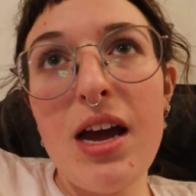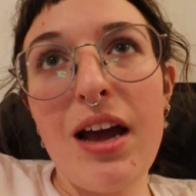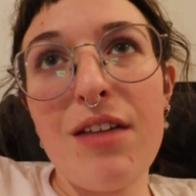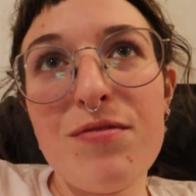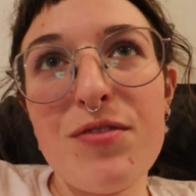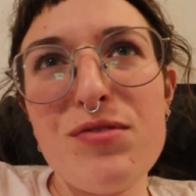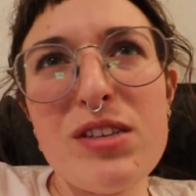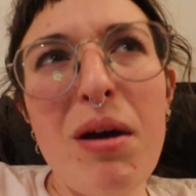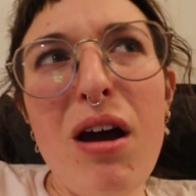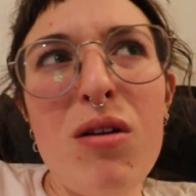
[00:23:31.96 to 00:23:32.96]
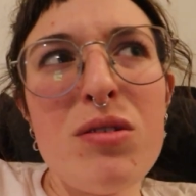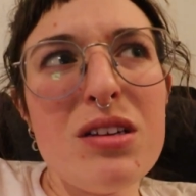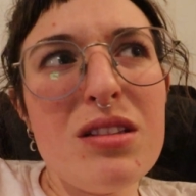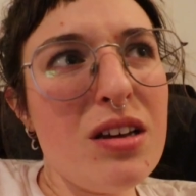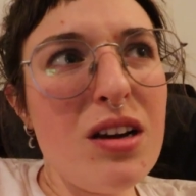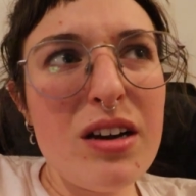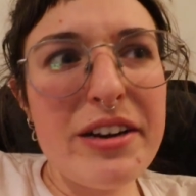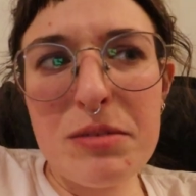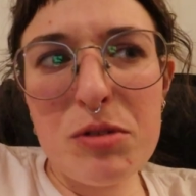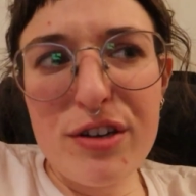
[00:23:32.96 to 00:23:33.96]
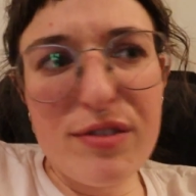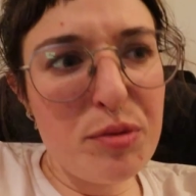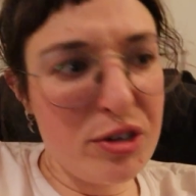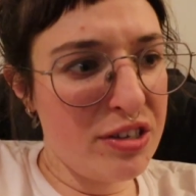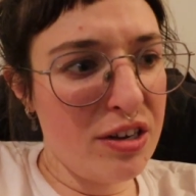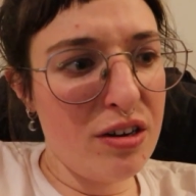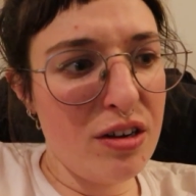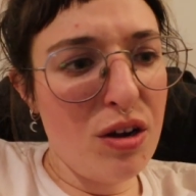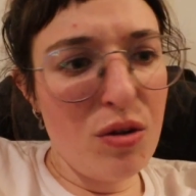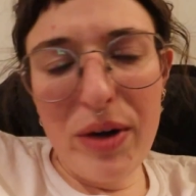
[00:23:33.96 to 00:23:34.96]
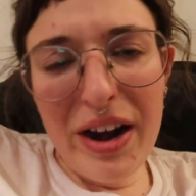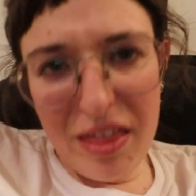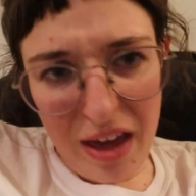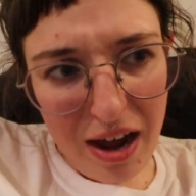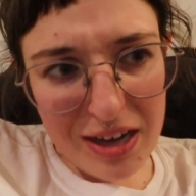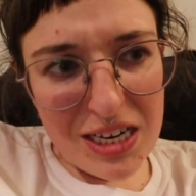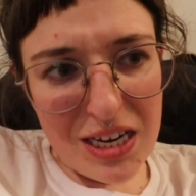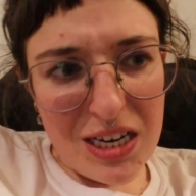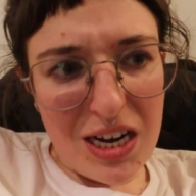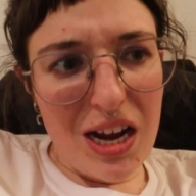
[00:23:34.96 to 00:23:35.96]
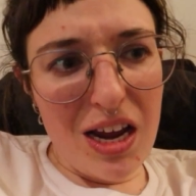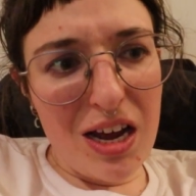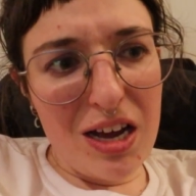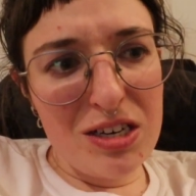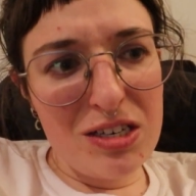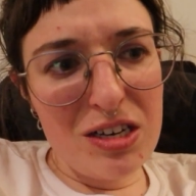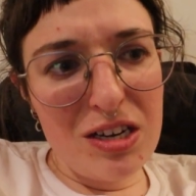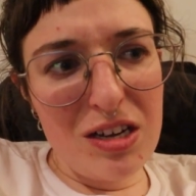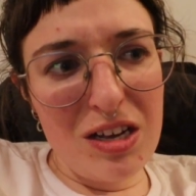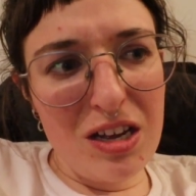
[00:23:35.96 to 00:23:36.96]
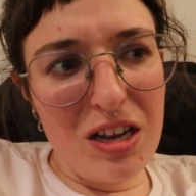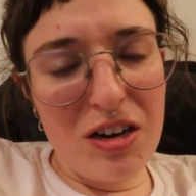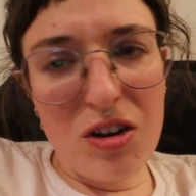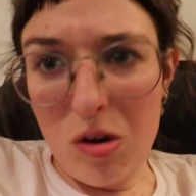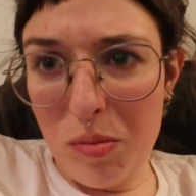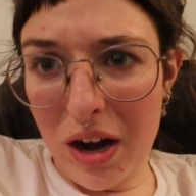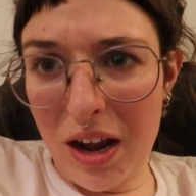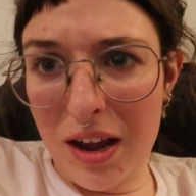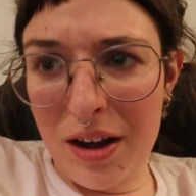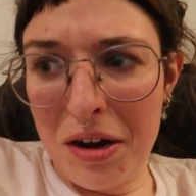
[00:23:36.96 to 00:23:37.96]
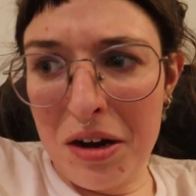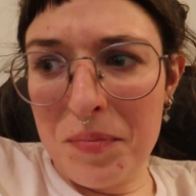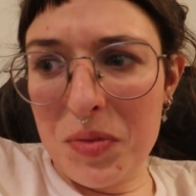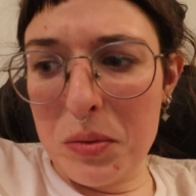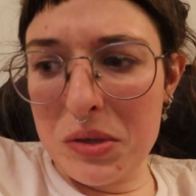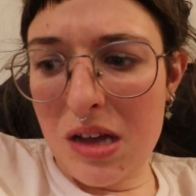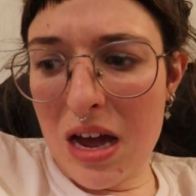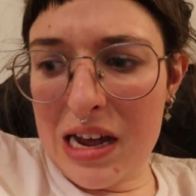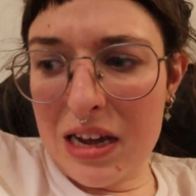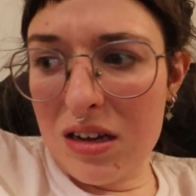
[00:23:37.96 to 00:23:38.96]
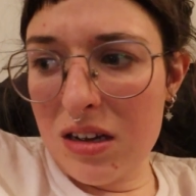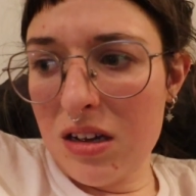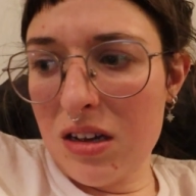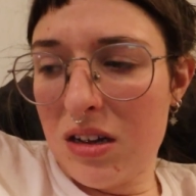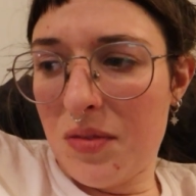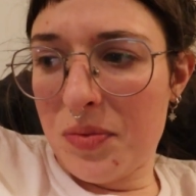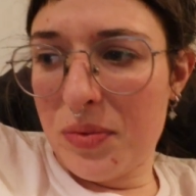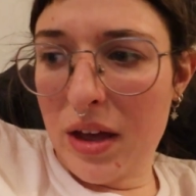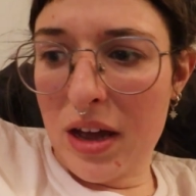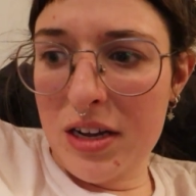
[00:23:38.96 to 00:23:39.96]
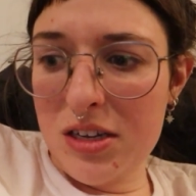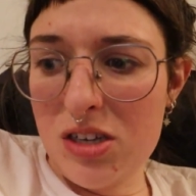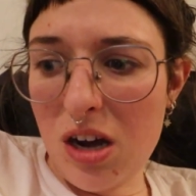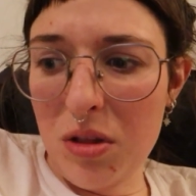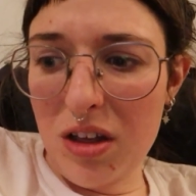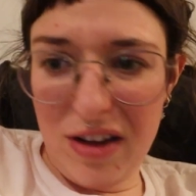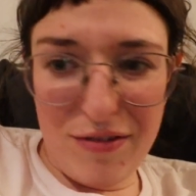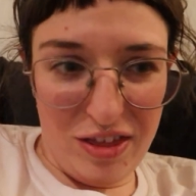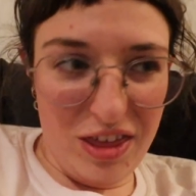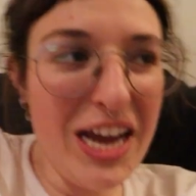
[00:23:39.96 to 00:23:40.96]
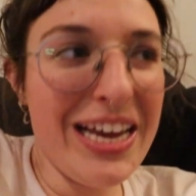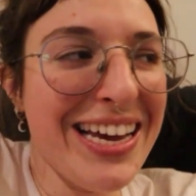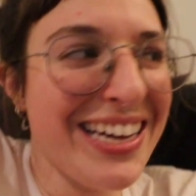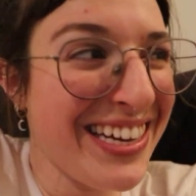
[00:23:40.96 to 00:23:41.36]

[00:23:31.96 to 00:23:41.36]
And somehow the customer service person read that, and in her brain it was like, I need double of everything.